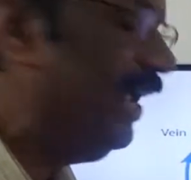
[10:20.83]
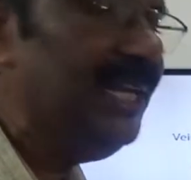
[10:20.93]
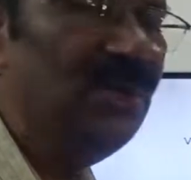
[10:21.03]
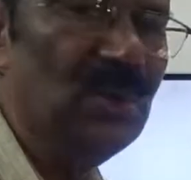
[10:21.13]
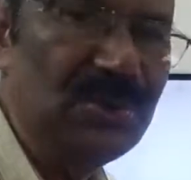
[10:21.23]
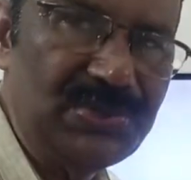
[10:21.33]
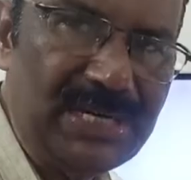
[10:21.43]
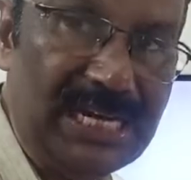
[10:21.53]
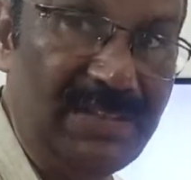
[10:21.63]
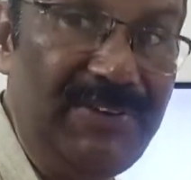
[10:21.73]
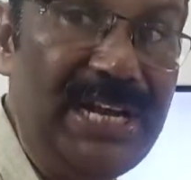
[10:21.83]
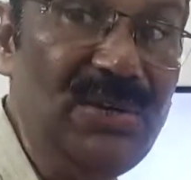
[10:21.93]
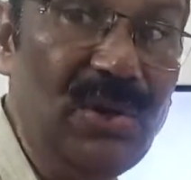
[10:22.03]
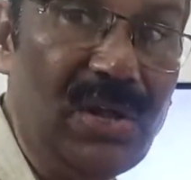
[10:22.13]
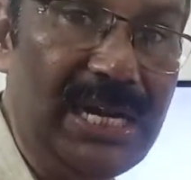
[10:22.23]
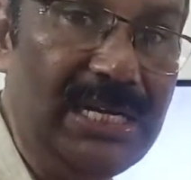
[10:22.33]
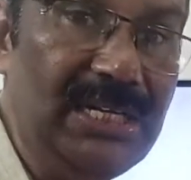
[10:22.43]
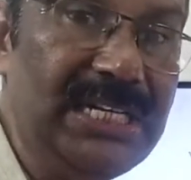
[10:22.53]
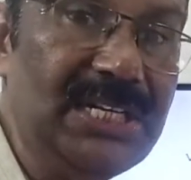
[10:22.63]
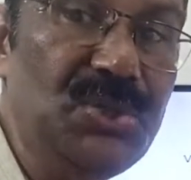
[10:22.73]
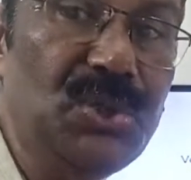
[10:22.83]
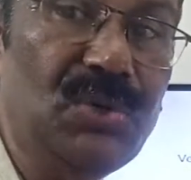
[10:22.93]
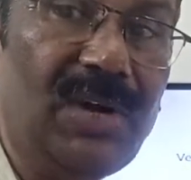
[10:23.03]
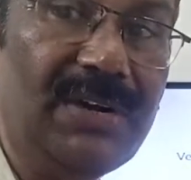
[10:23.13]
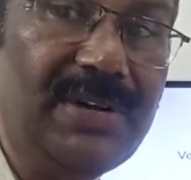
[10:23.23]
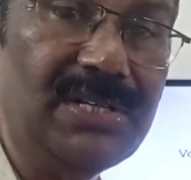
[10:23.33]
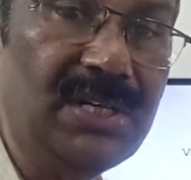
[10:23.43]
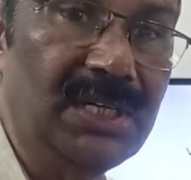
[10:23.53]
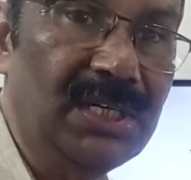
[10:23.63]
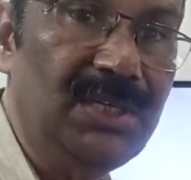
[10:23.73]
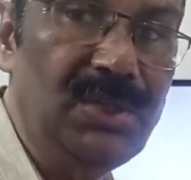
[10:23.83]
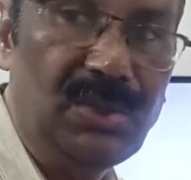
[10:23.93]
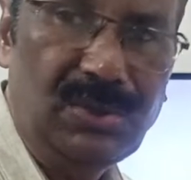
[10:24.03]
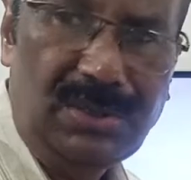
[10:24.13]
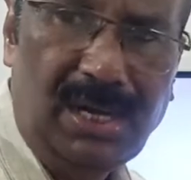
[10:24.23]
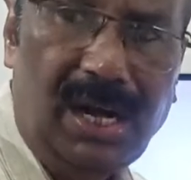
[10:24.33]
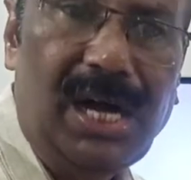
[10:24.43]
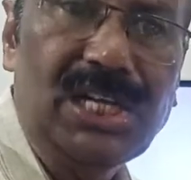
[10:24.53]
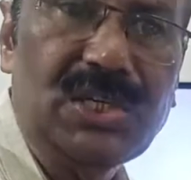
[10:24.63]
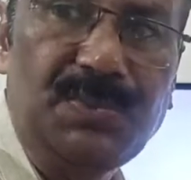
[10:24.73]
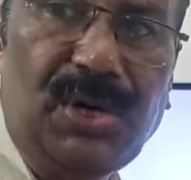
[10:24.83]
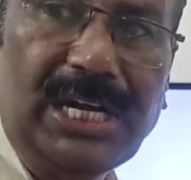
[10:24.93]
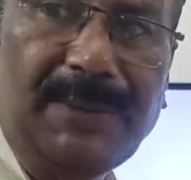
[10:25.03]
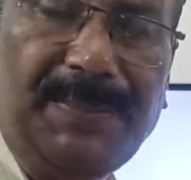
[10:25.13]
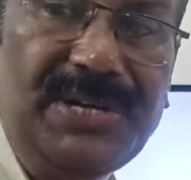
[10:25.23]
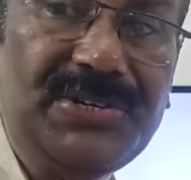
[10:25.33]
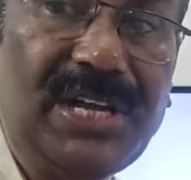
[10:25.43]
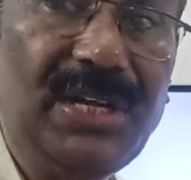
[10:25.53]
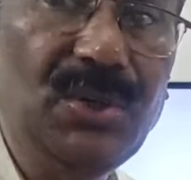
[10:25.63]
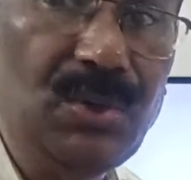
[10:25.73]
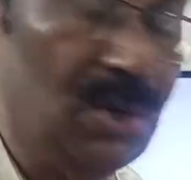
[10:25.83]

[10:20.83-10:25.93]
venules at the venular end. It is due to what friends? Due to osmotic pressure. Due to